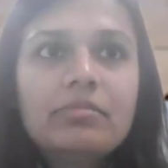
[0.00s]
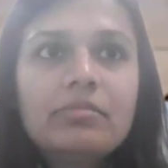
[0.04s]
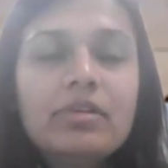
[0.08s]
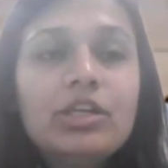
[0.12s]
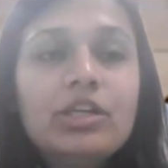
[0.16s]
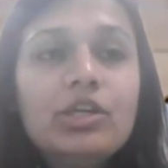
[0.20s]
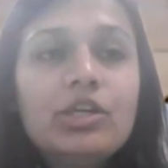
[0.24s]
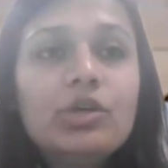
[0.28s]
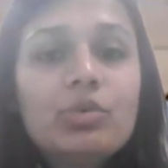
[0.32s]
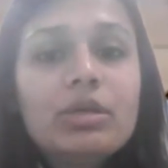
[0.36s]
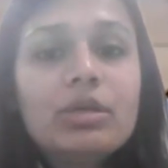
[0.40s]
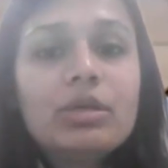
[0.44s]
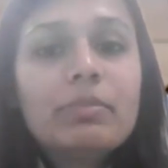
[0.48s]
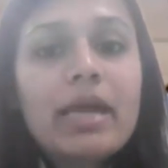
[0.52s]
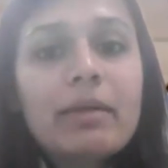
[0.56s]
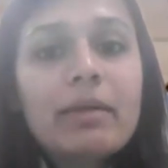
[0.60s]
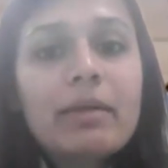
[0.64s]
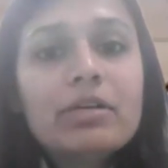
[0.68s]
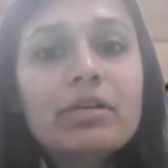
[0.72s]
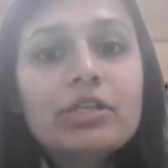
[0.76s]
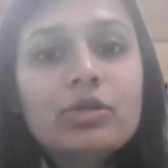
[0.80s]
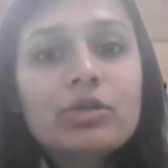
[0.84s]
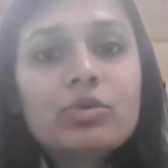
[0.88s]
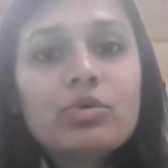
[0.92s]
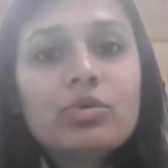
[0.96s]
you will be
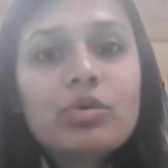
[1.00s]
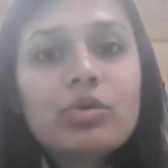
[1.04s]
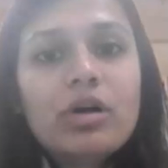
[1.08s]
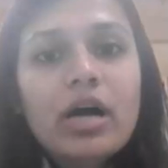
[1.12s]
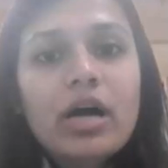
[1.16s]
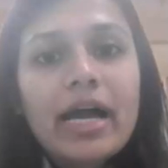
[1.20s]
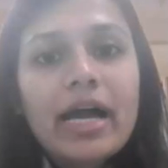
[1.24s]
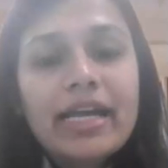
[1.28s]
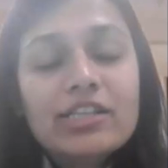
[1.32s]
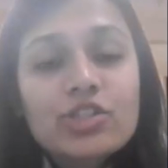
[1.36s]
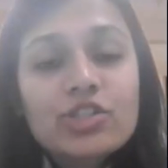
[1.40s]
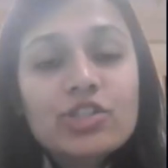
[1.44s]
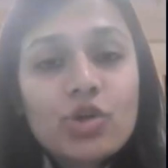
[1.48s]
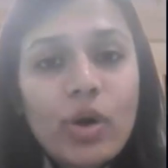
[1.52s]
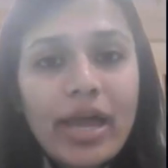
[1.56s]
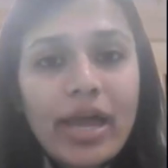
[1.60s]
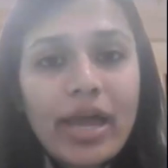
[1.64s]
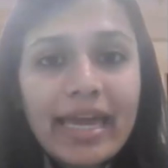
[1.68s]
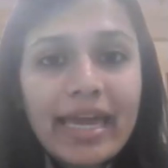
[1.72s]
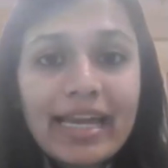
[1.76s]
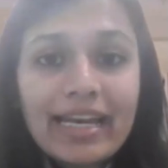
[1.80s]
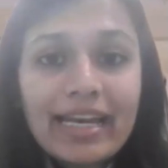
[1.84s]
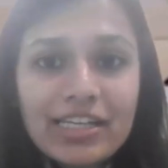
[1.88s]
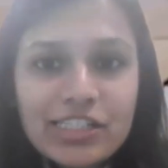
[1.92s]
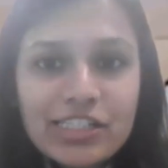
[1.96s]
able to enjoy
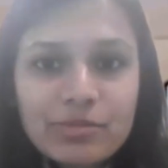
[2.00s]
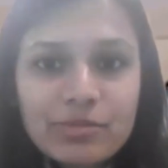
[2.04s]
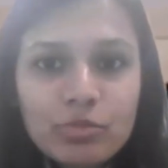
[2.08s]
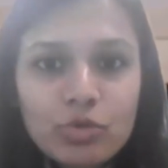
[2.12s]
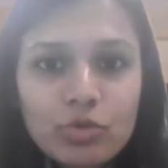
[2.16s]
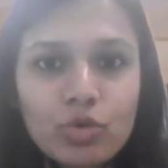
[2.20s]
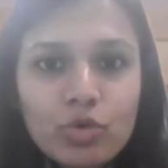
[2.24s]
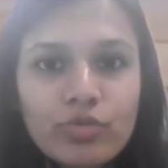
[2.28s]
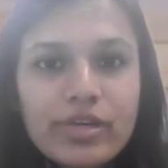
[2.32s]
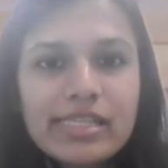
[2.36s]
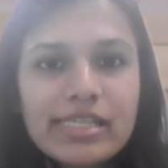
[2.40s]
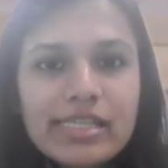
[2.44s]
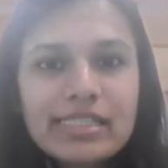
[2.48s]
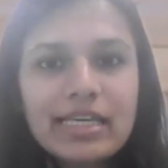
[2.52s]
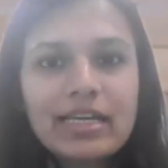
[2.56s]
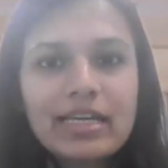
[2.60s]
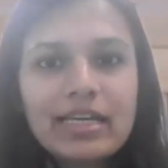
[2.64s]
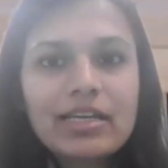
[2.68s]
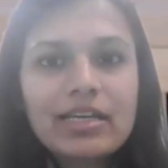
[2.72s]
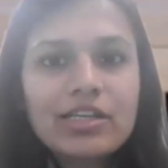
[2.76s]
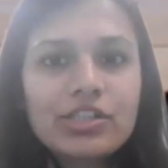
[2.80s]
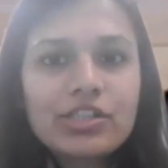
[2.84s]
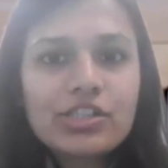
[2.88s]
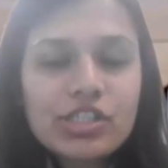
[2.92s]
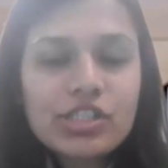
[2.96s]
English movies,
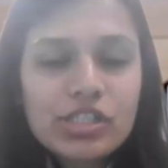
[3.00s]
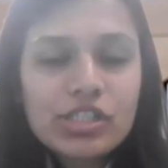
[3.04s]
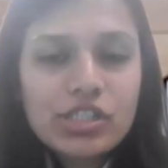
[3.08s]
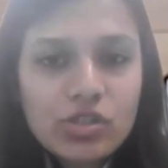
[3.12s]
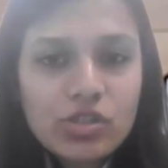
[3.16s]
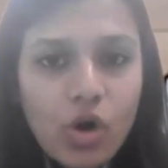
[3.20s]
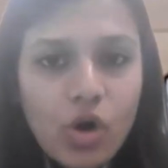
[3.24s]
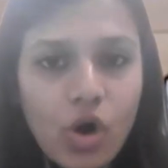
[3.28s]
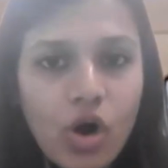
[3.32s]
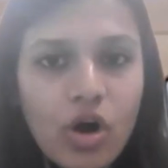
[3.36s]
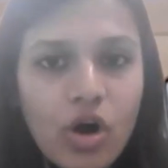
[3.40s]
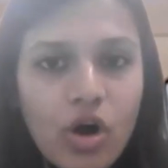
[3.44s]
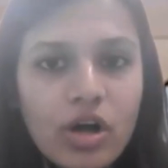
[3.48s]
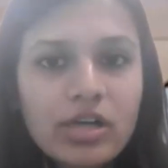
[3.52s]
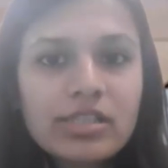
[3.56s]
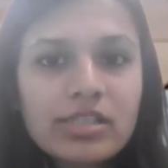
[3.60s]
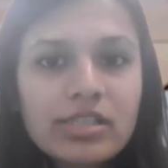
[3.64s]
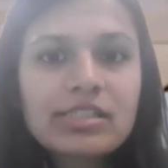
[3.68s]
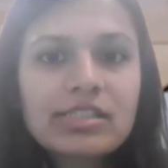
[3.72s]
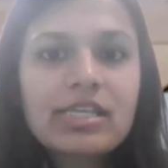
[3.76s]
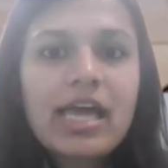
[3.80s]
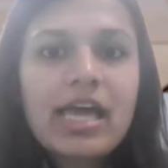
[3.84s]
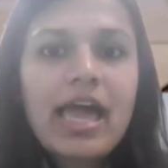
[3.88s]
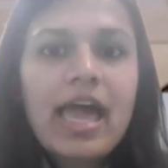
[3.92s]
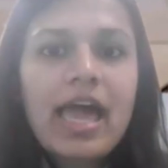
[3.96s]
English
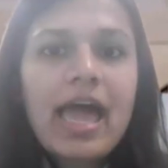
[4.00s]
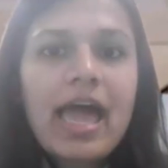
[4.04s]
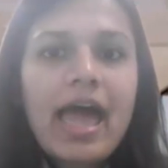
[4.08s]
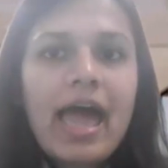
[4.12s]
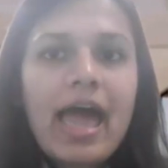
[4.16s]
songs,